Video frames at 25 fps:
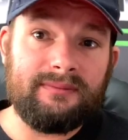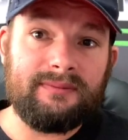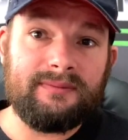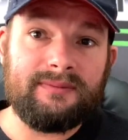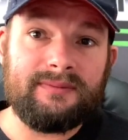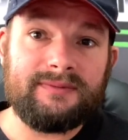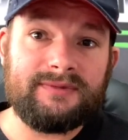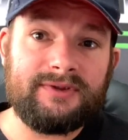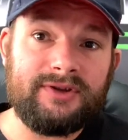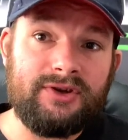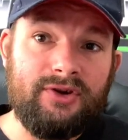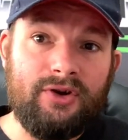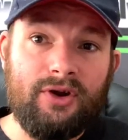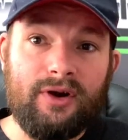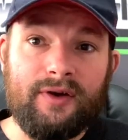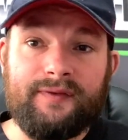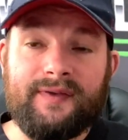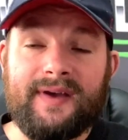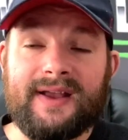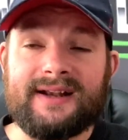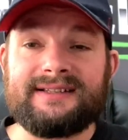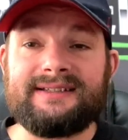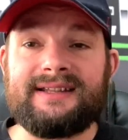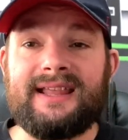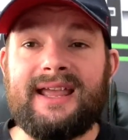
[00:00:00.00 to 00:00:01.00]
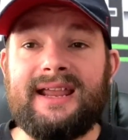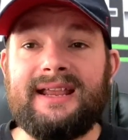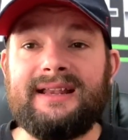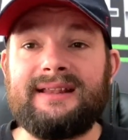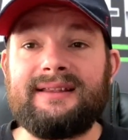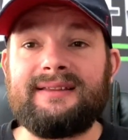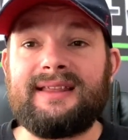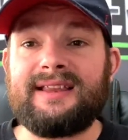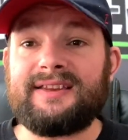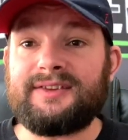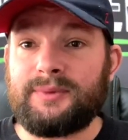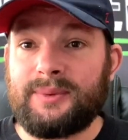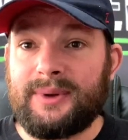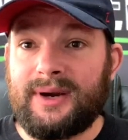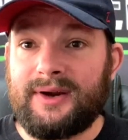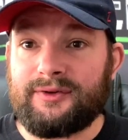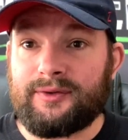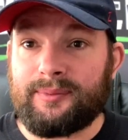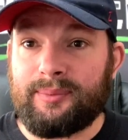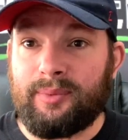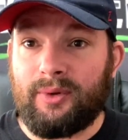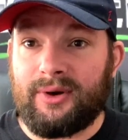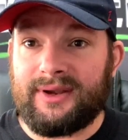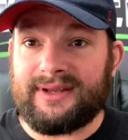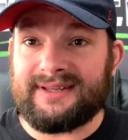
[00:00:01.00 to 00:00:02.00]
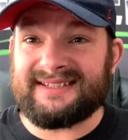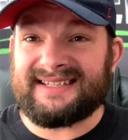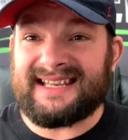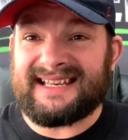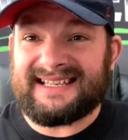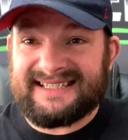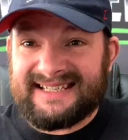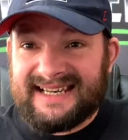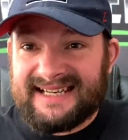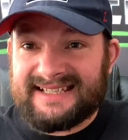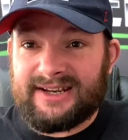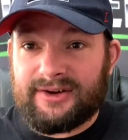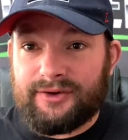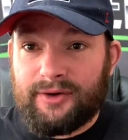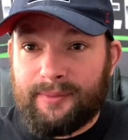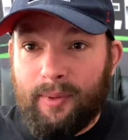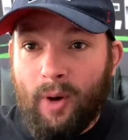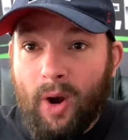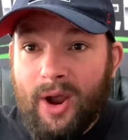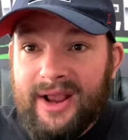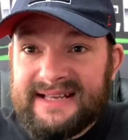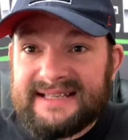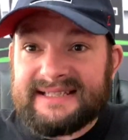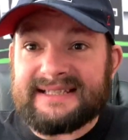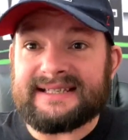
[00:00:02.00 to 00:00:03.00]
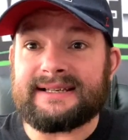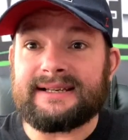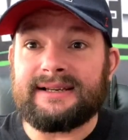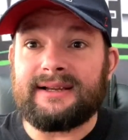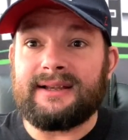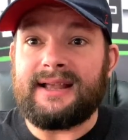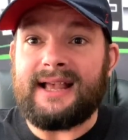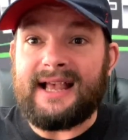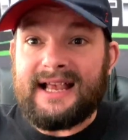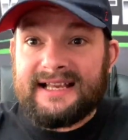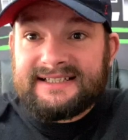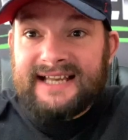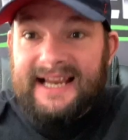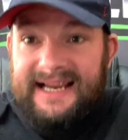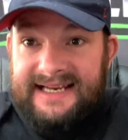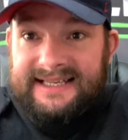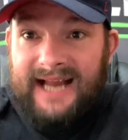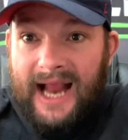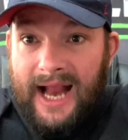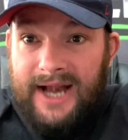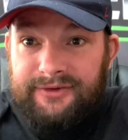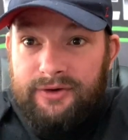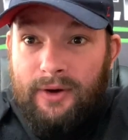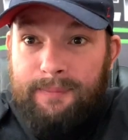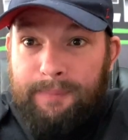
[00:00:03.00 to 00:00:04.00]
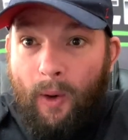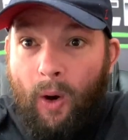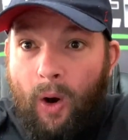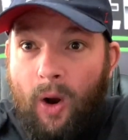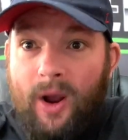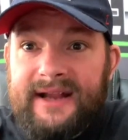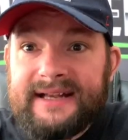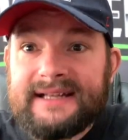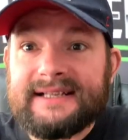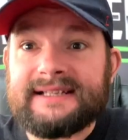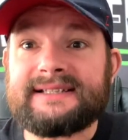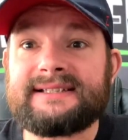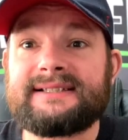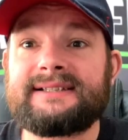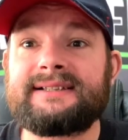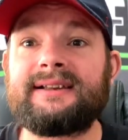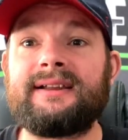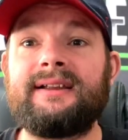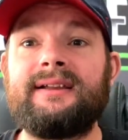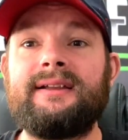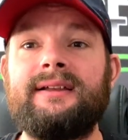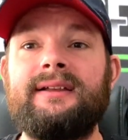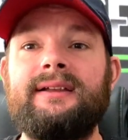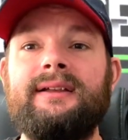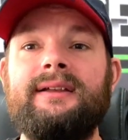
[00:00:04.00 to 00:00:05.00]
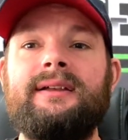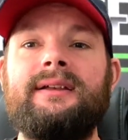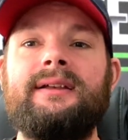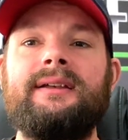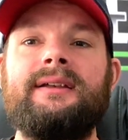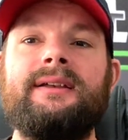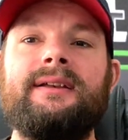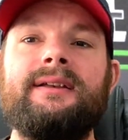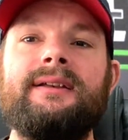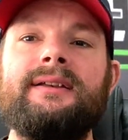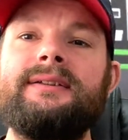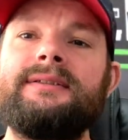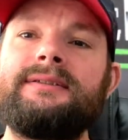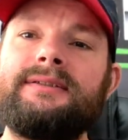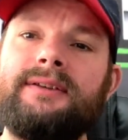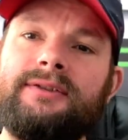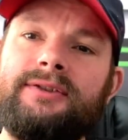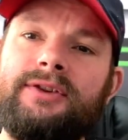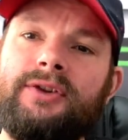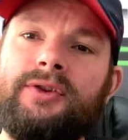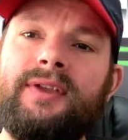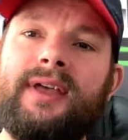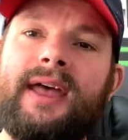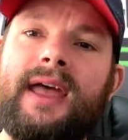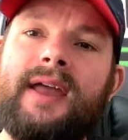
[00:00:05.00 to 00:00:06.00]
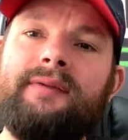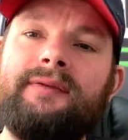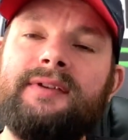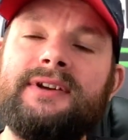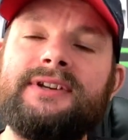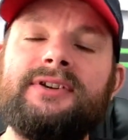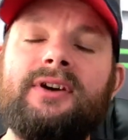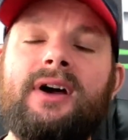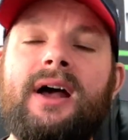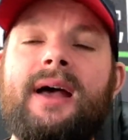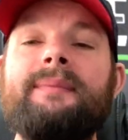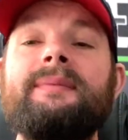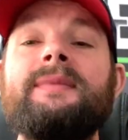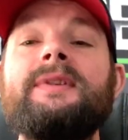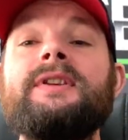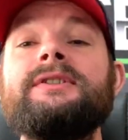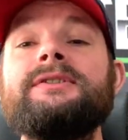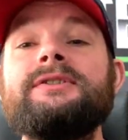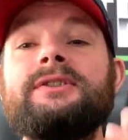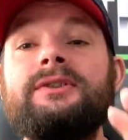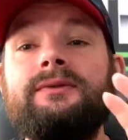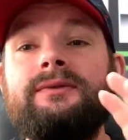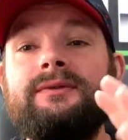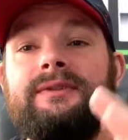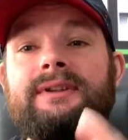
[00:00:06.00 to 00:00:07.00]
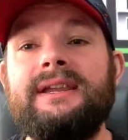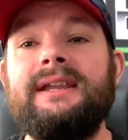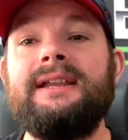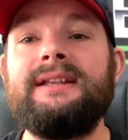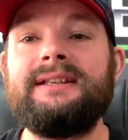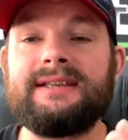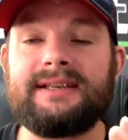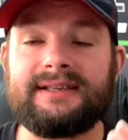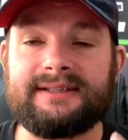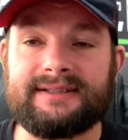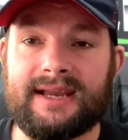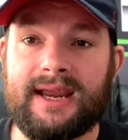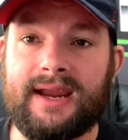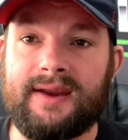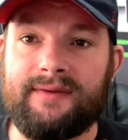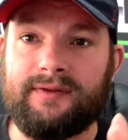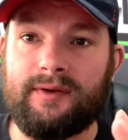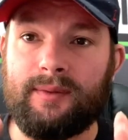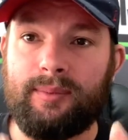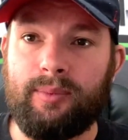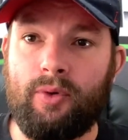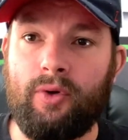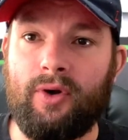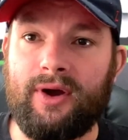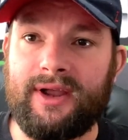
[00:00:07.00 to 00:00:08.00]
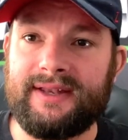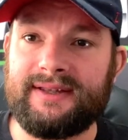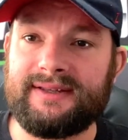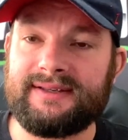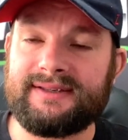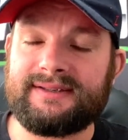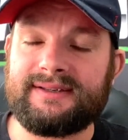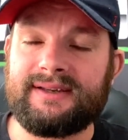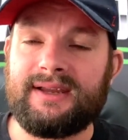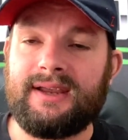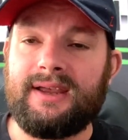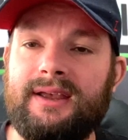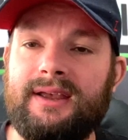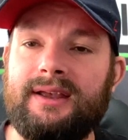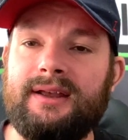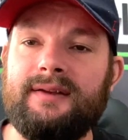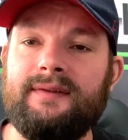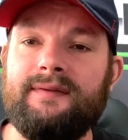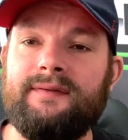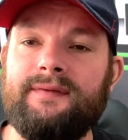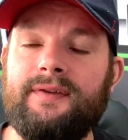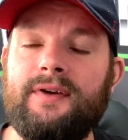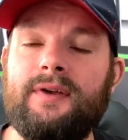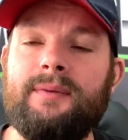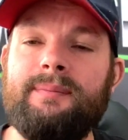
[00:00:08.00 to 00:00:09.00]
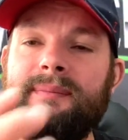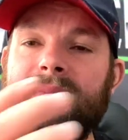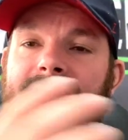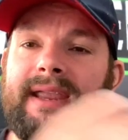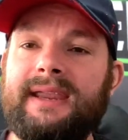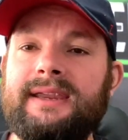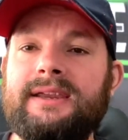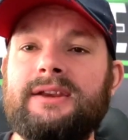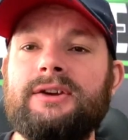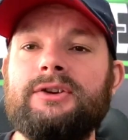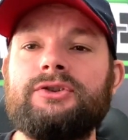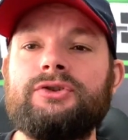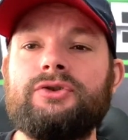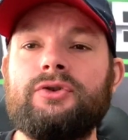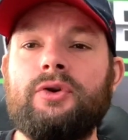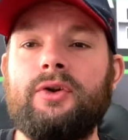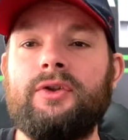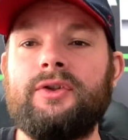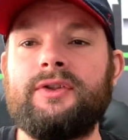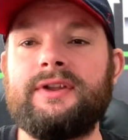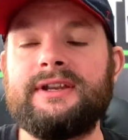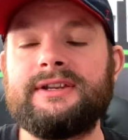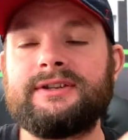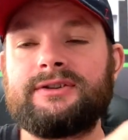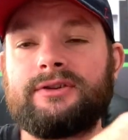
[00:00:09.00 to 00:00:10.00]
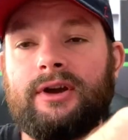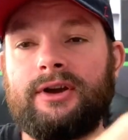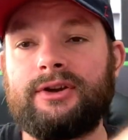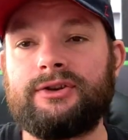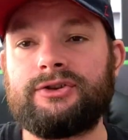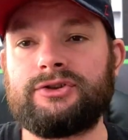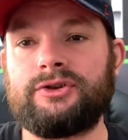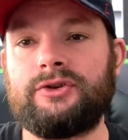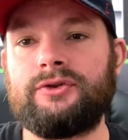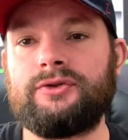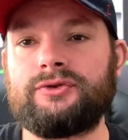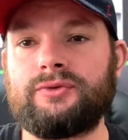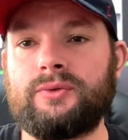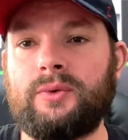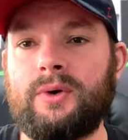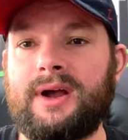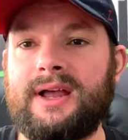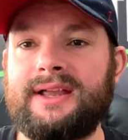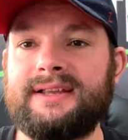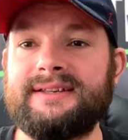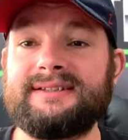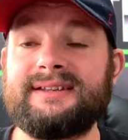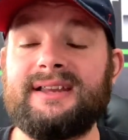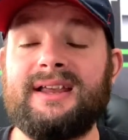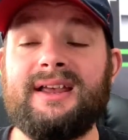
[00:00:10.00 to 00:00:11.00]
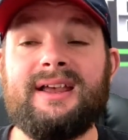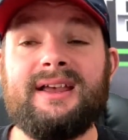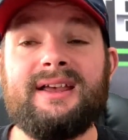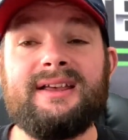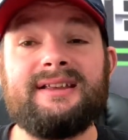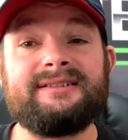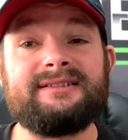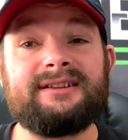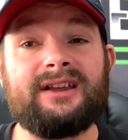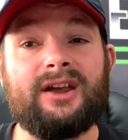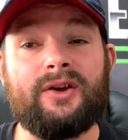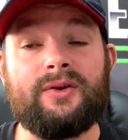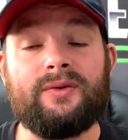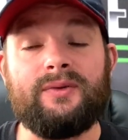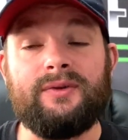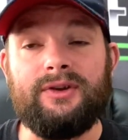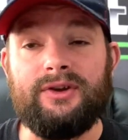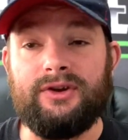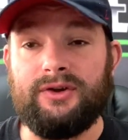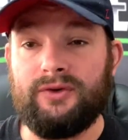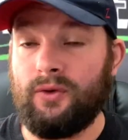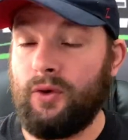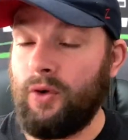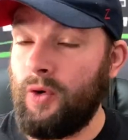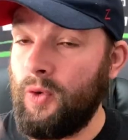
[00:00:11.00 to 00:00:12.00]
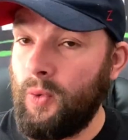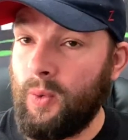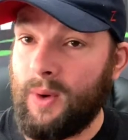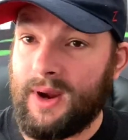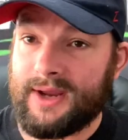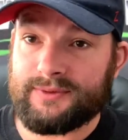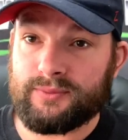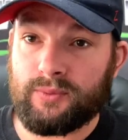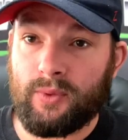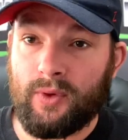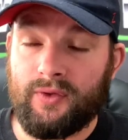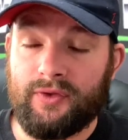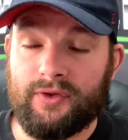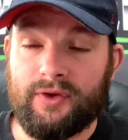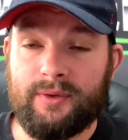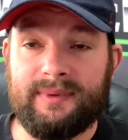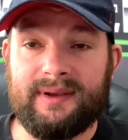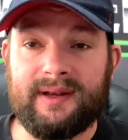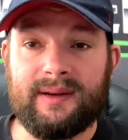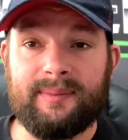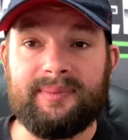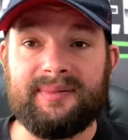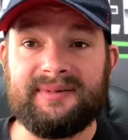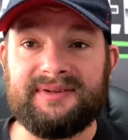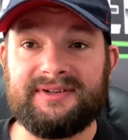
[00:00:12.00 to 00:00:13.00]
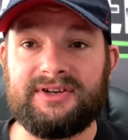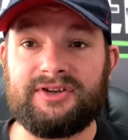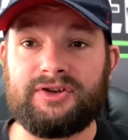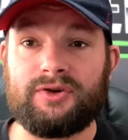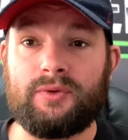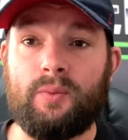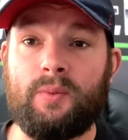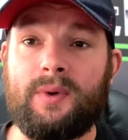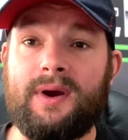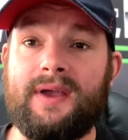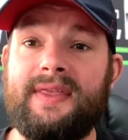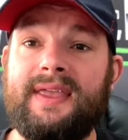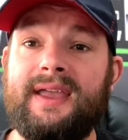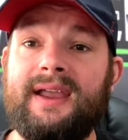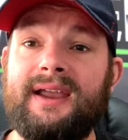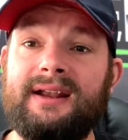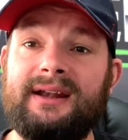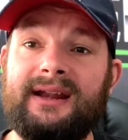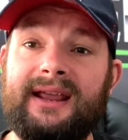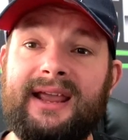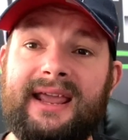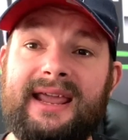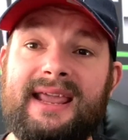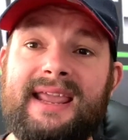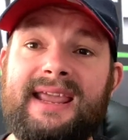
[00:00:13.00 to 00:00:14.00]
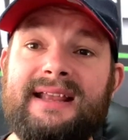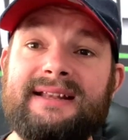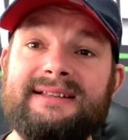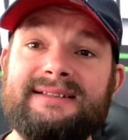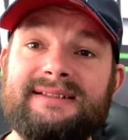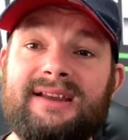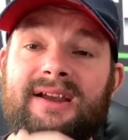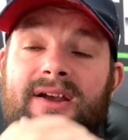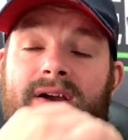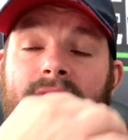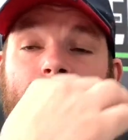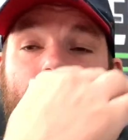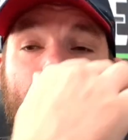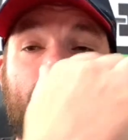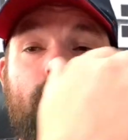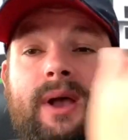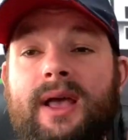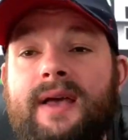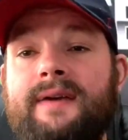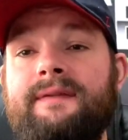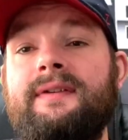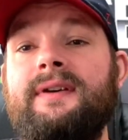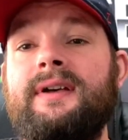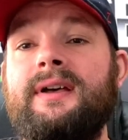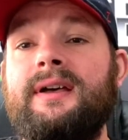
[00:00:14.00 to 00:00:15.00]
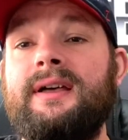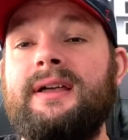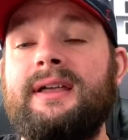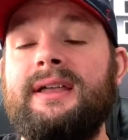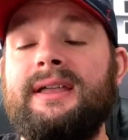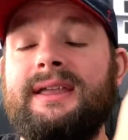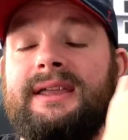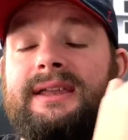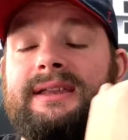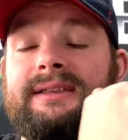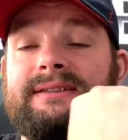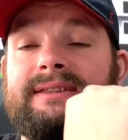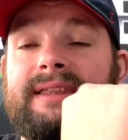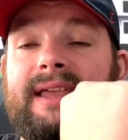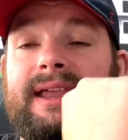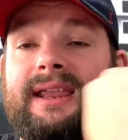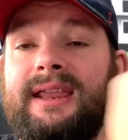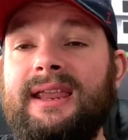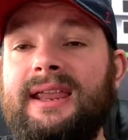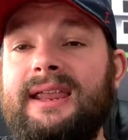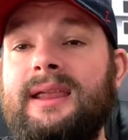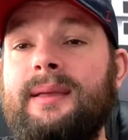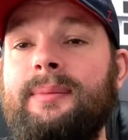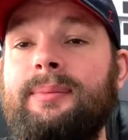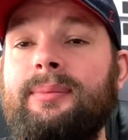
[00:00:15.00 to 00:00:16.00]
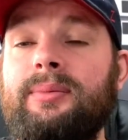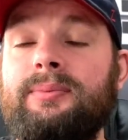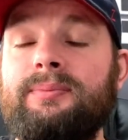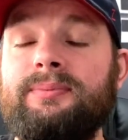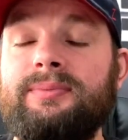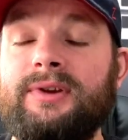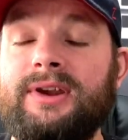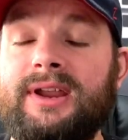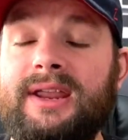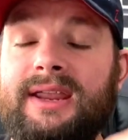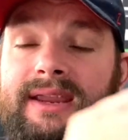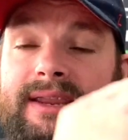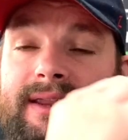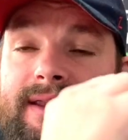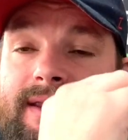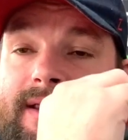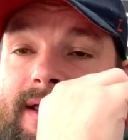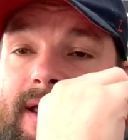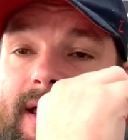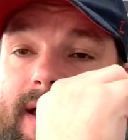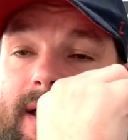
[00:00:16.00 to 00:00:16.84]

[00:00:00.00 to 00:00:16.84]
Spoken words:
So you've got to factor that in. That's 300 points. That's 600 points. 600 points! So do that every time. So you need to save your points for making sure that these guys shoot twice. So you always want them in a position where they're going to hit whatever is their key